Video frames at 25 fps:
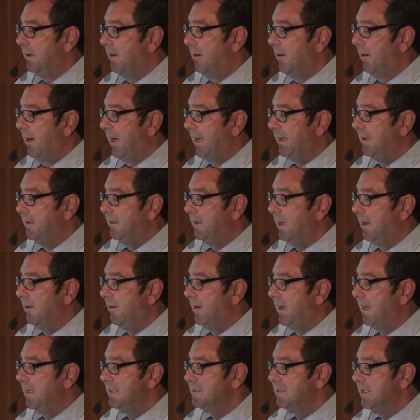All right,
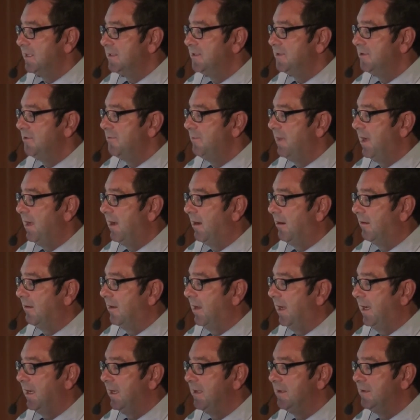now as I zoom
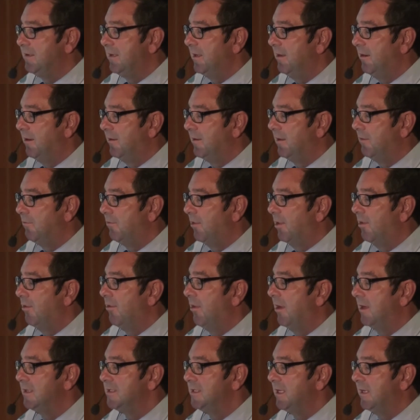out, I can tell that we're
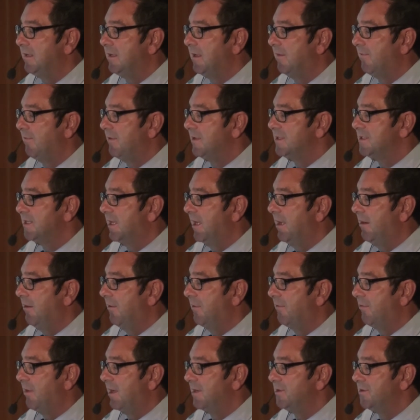crossing different
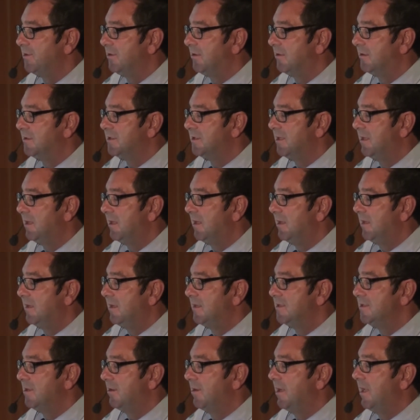scale thresholds.
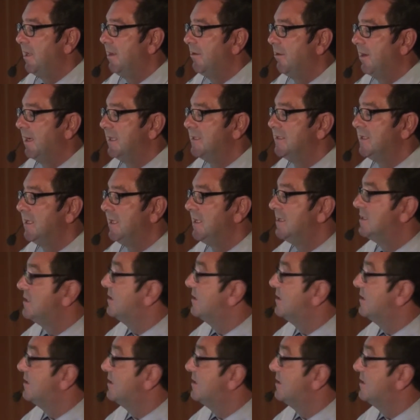So here I see